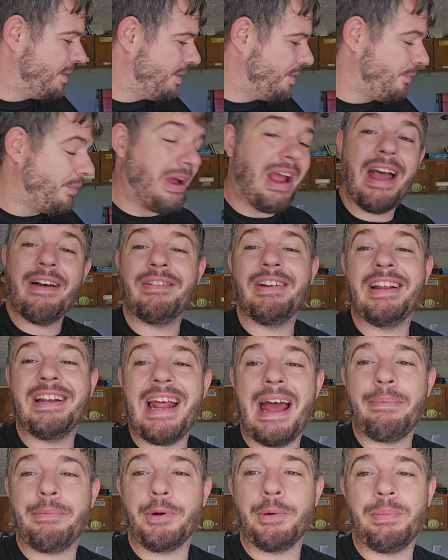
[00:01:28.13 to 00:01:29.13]
we have an
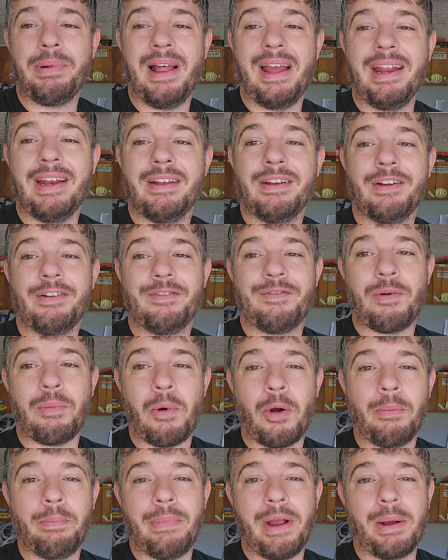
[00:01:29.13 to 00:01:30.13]
adapter plate from
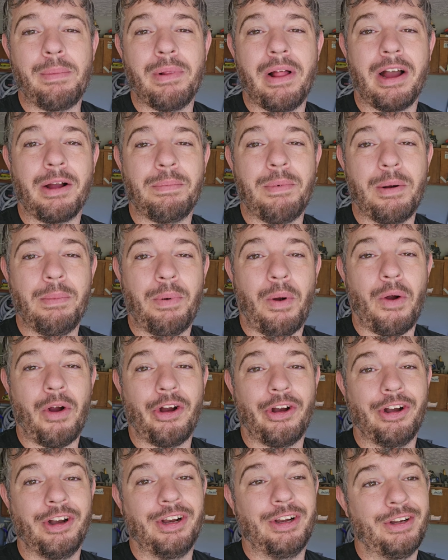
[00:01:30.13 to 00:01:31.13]
our big block
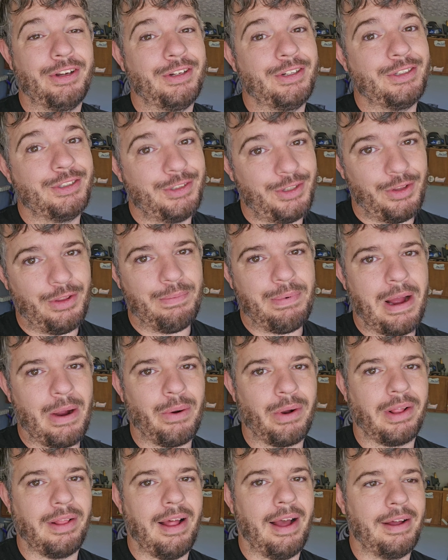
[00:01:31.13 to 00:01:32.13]
mopar to the Power
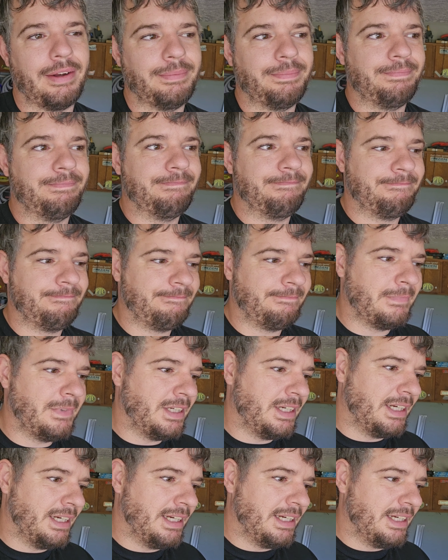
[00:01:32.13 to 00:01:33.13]
Glide,
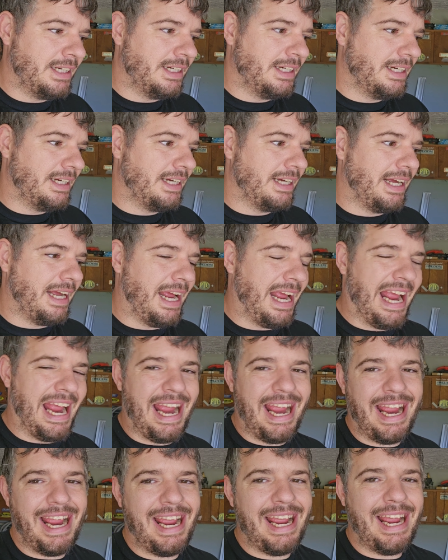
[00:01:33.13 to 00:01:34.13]

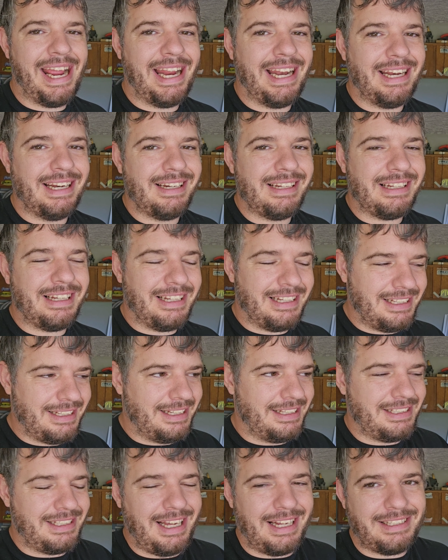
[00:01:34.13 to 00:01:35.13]
and
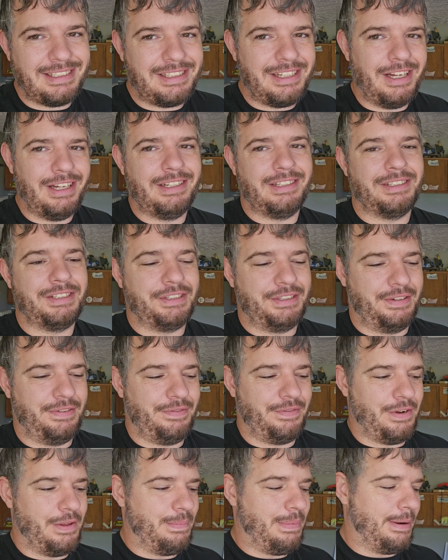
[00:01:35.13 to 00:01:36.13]
it's got studs
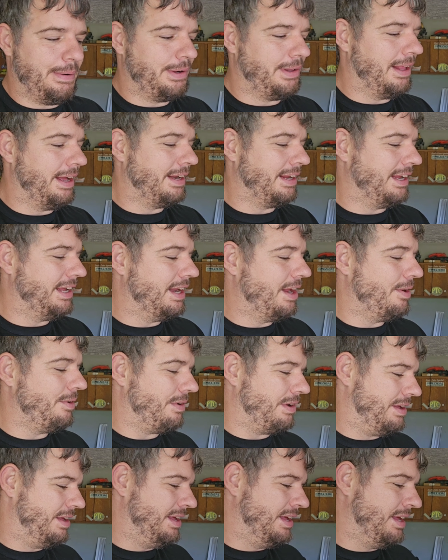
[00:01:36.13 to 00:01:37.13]
for the Power Glide to get on.
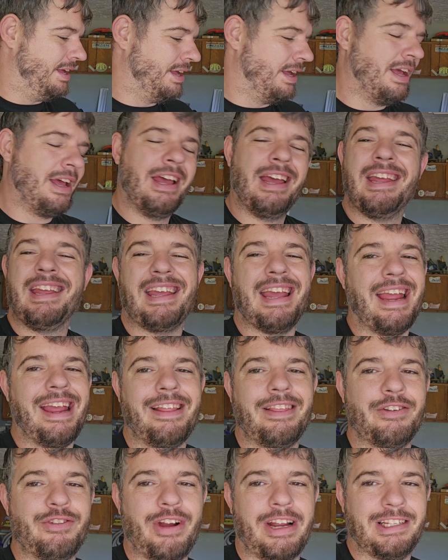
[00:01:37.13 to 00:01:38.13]
Can't get
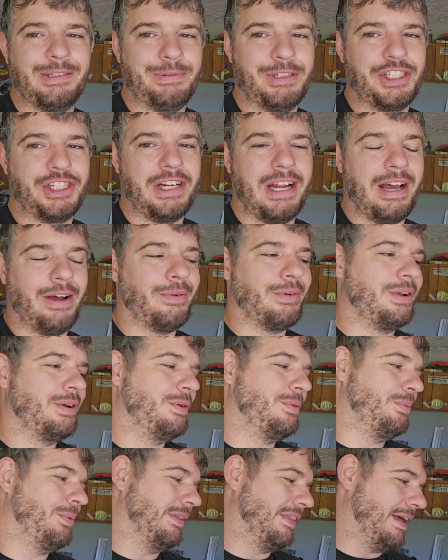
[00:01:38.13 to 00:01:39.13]
the transmission out
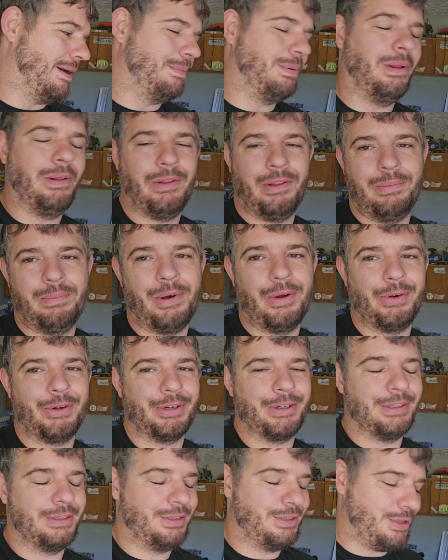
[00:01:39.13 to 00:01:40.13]
without pulling the motor,
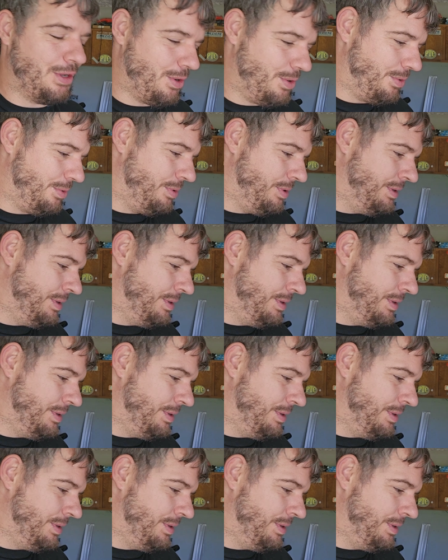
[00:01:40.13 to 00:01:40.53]
so